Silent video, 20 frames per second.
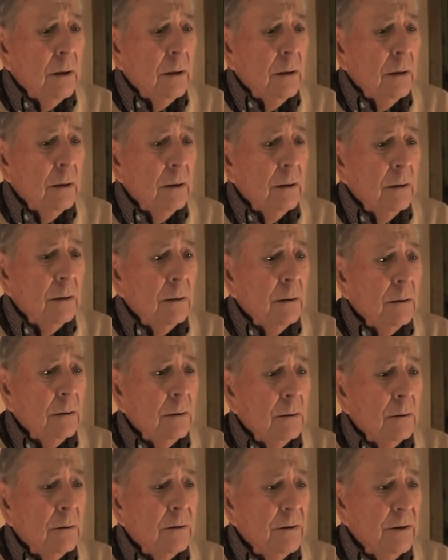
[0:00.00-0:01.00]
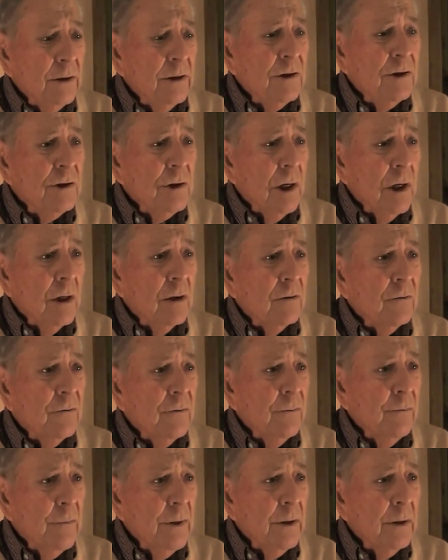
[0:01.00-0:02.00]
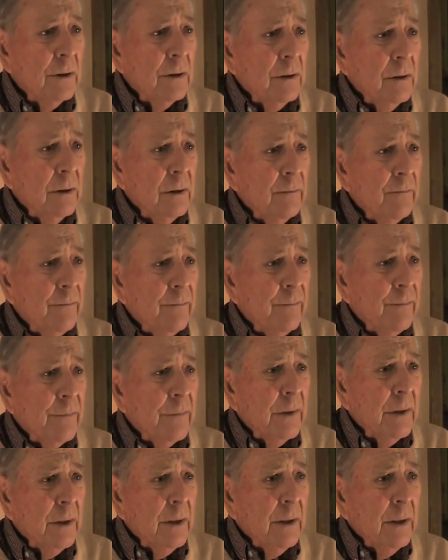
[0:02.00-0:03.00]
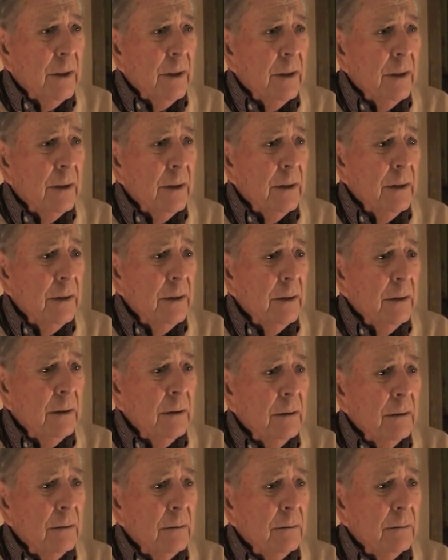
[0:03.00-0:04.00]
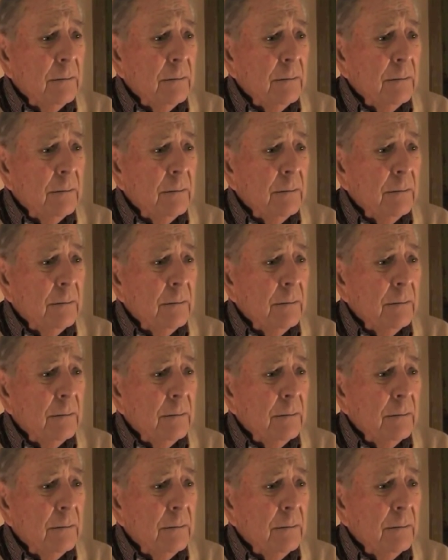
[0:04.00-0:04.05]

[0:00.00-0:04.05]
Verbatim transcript: was discharged from there, and.